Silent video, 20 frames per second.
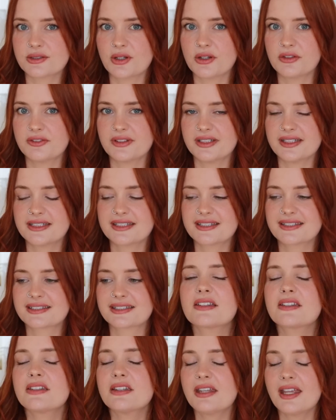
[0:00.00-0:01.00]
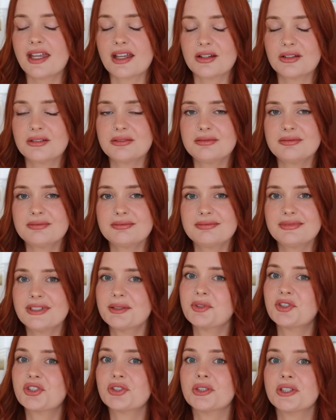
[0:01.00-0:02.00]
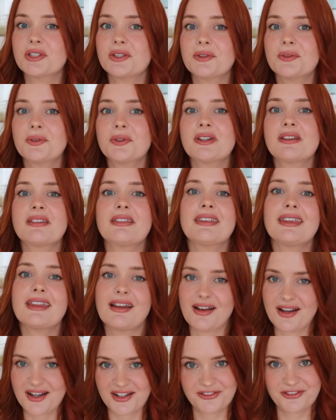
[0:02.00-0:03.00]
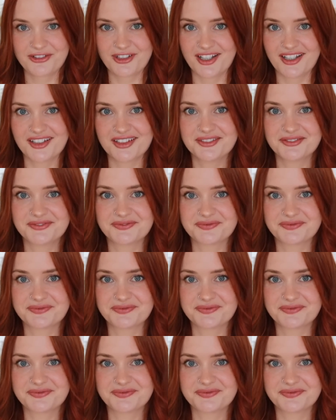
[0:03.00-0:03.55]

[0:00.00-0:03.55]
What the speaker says: office. So now, let me show you the after.